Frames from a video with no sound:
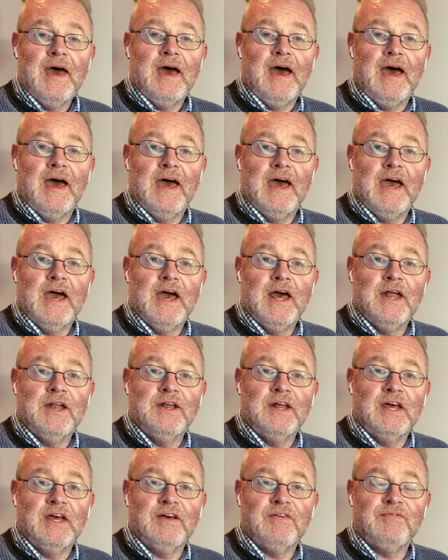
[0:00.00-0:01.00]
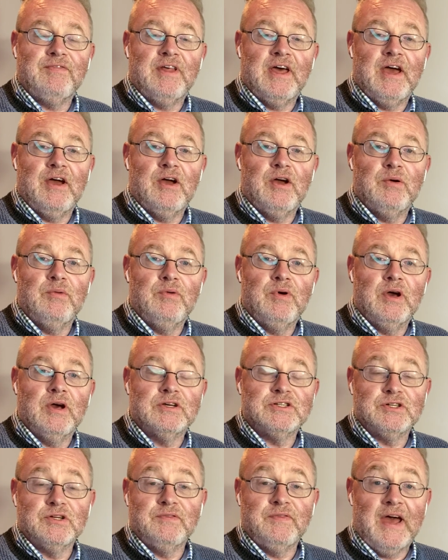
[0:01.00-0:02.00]
And if they're uh,
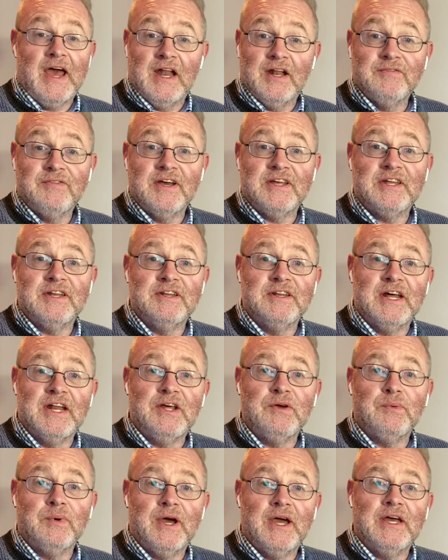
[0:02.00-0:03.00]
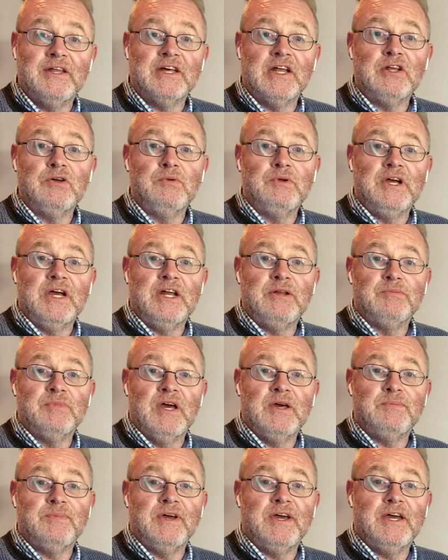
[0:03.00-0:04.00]
sort of elevated in any way, then you need
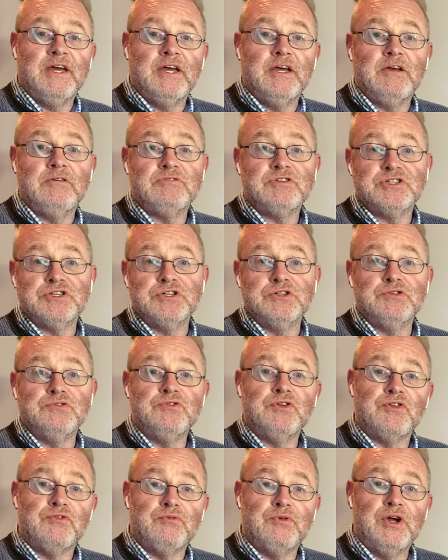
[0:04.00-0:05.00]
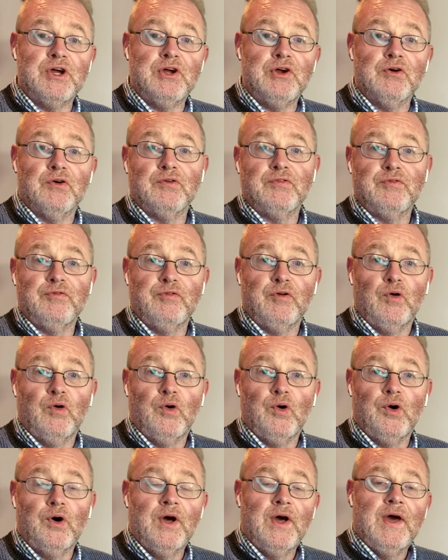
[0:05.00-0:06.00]
maybe two, three or
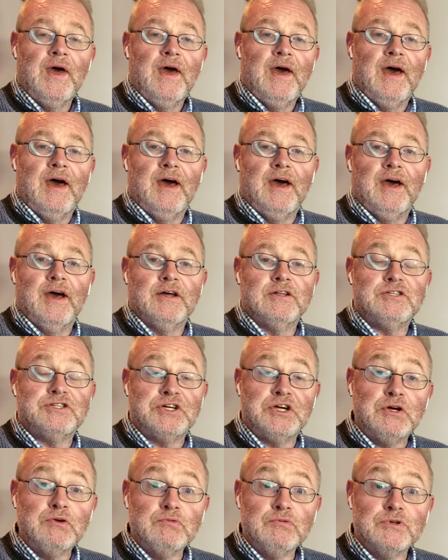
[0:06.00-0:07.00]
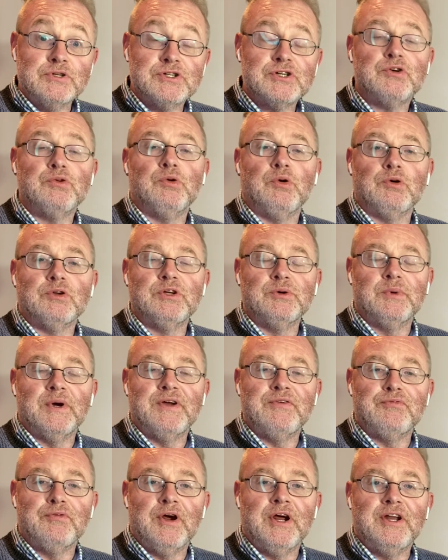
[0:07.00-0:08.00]
four uh, tuned
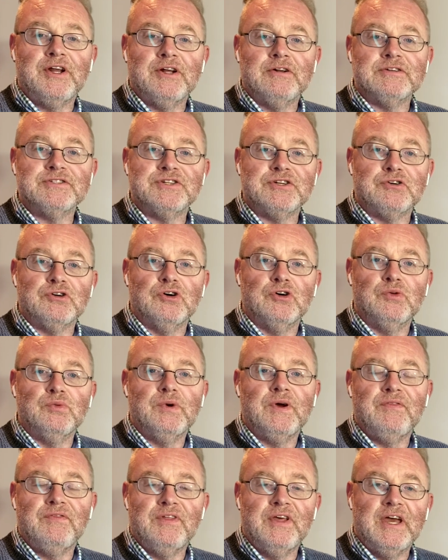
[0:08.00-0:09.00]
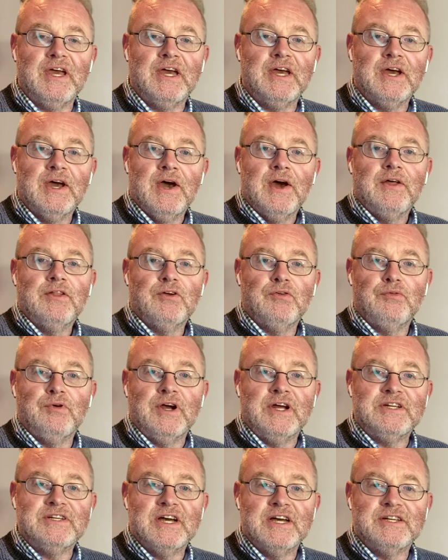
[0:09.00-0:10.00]
quarter-wave radials to go with the, the
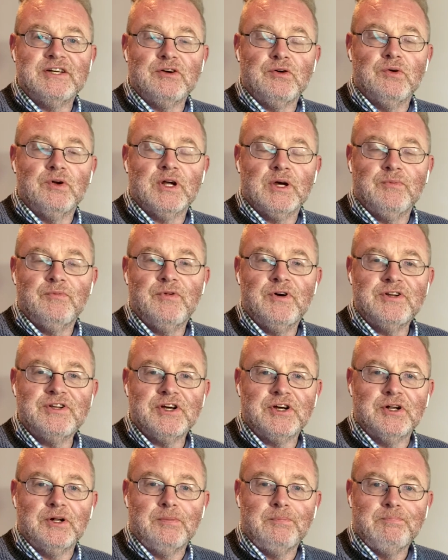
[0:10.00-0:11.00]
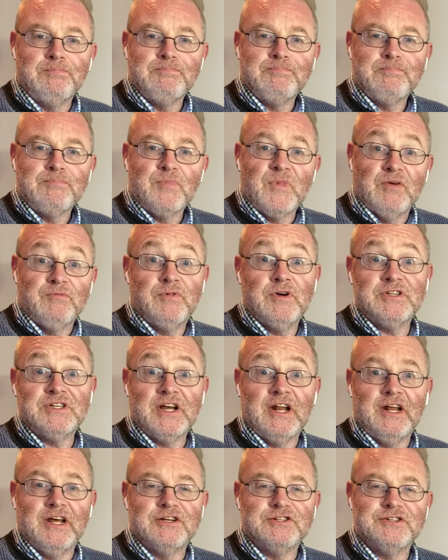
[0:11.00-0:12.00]
radiator going up vertical,
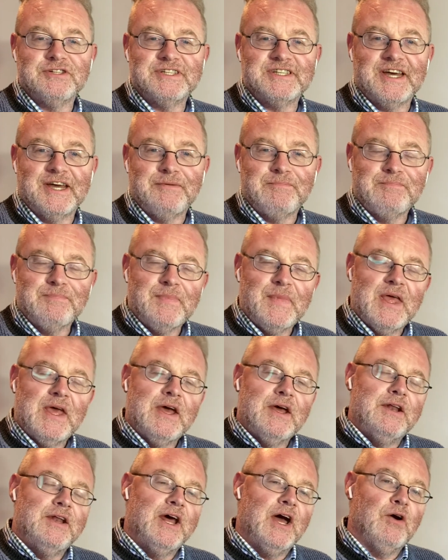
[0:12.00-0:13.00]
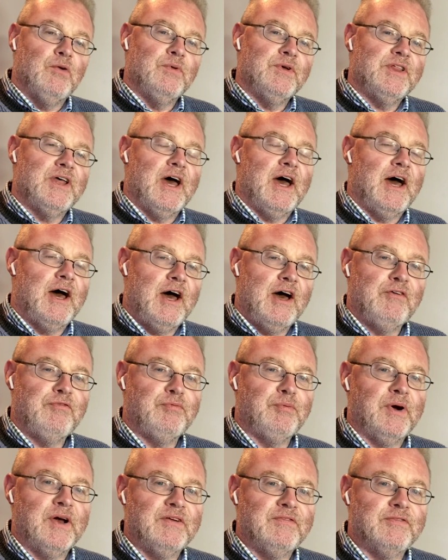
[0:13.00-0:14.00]
vertically, I should say. Now with the half
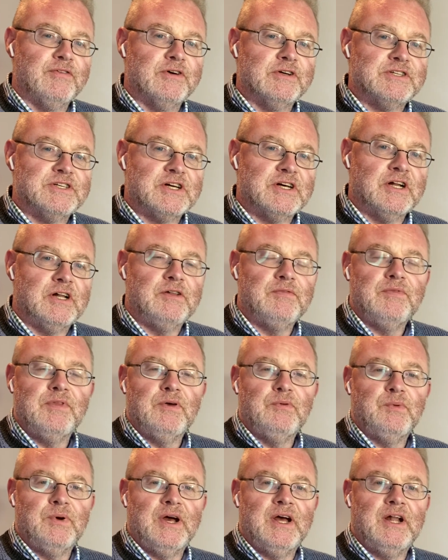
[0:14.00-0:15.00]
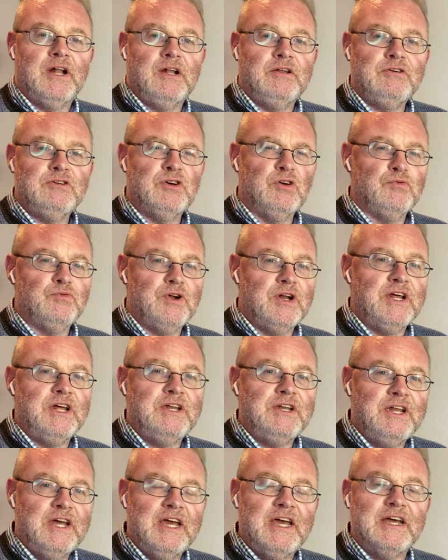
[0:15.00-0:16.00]
wave vertical, well, you don't really
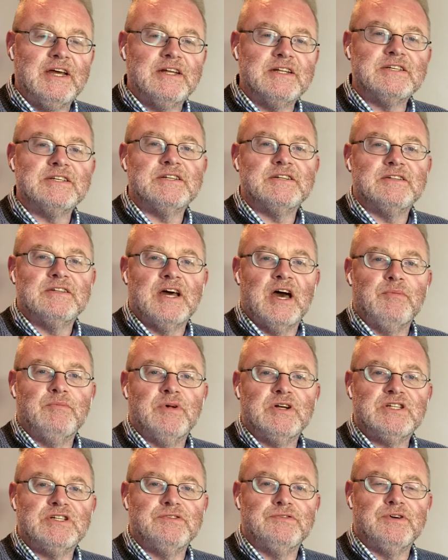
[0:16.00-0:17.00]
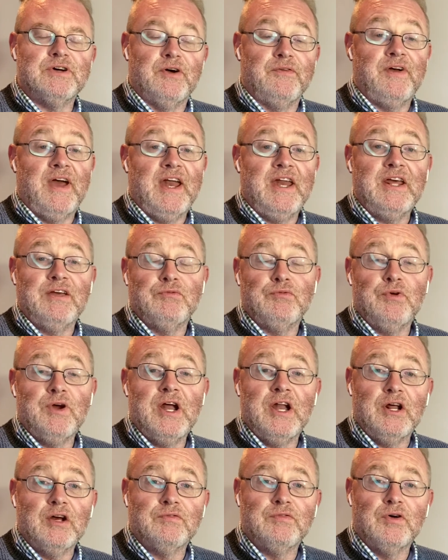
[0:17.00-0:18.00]
need that much of, a, of any
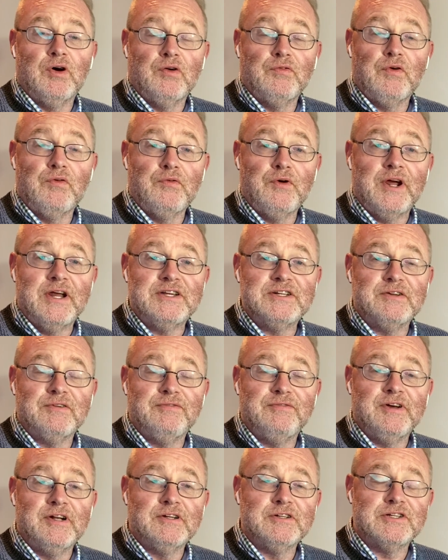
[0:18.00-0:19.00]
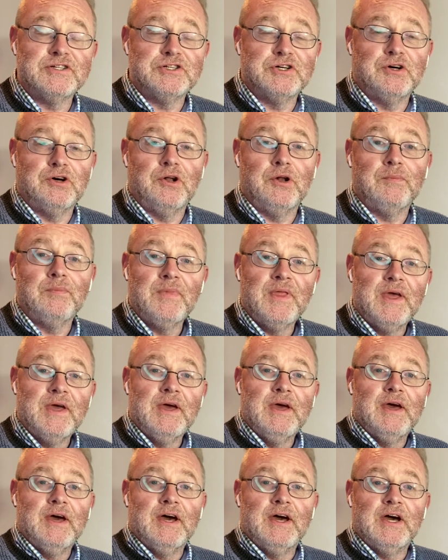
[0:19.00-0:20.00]
really of a, of a, radial field at all.
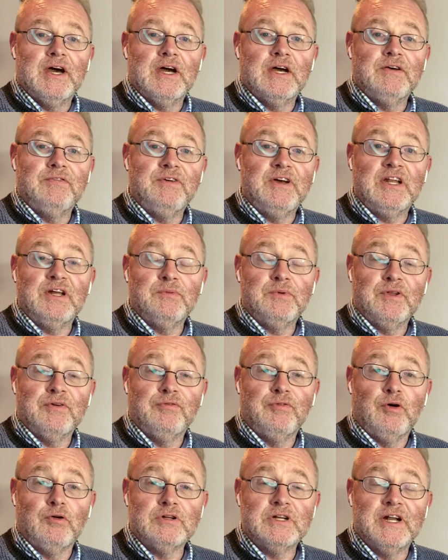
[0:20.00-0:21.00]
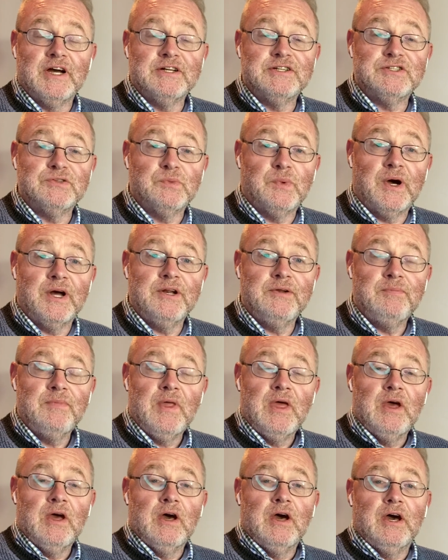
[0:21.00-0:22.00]
Uh, you feed it with a 49 to 1,
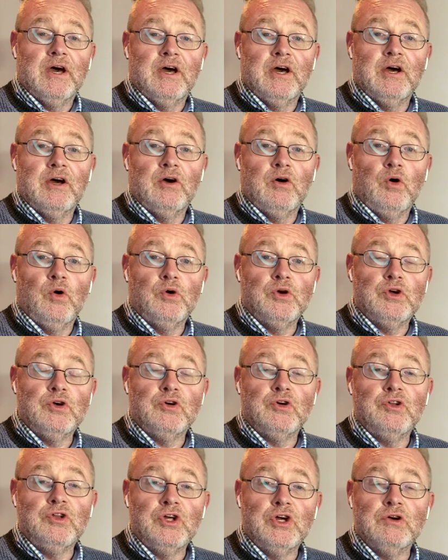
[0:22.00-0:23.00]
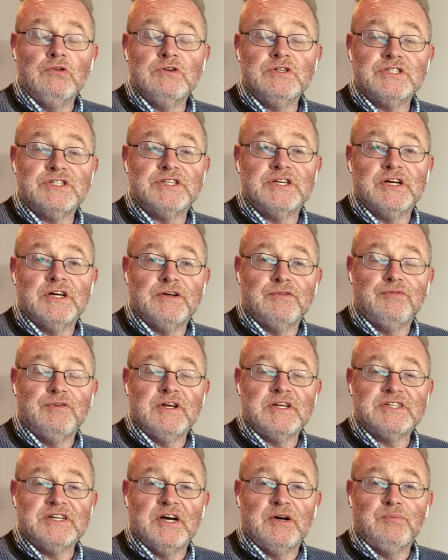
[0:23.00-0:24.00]
uh, or you can use, uh, for
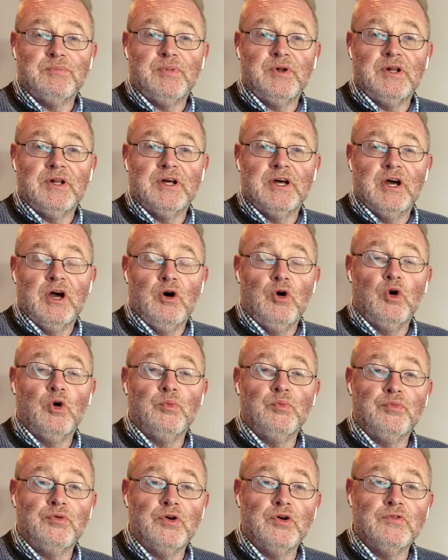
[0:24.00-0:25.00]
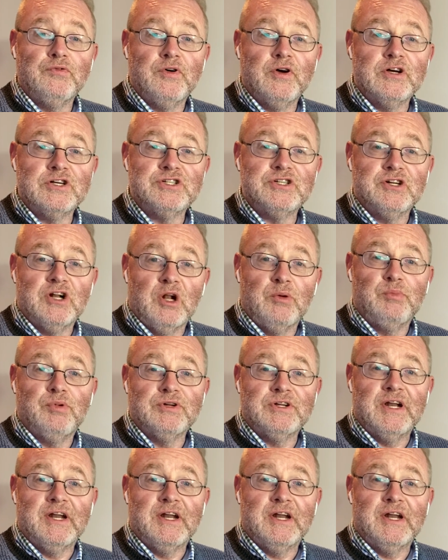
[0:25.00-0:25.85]
example, a homebrew version. I'll put a